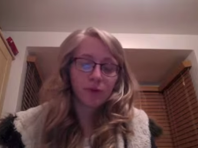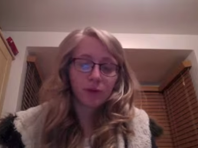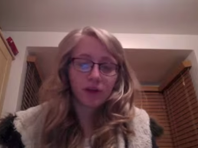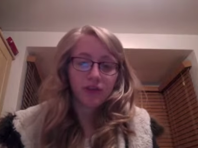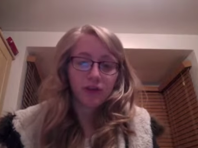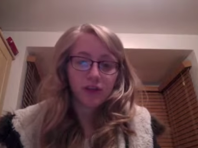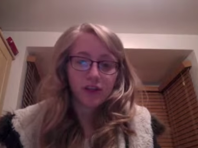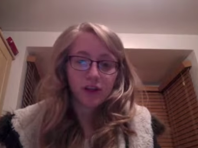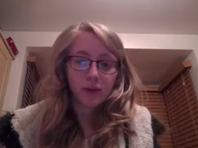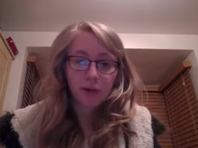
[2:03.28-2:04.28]
we've used
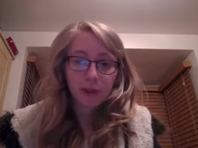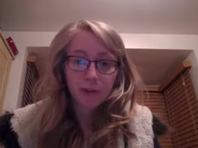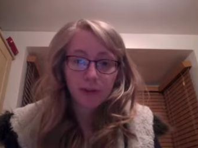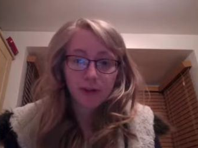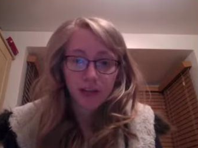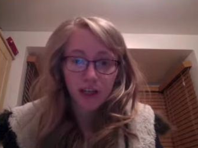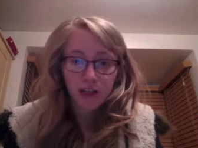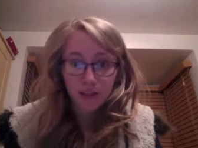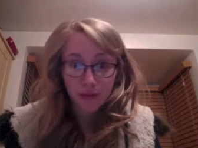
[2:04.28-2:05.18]
in our preliminary task.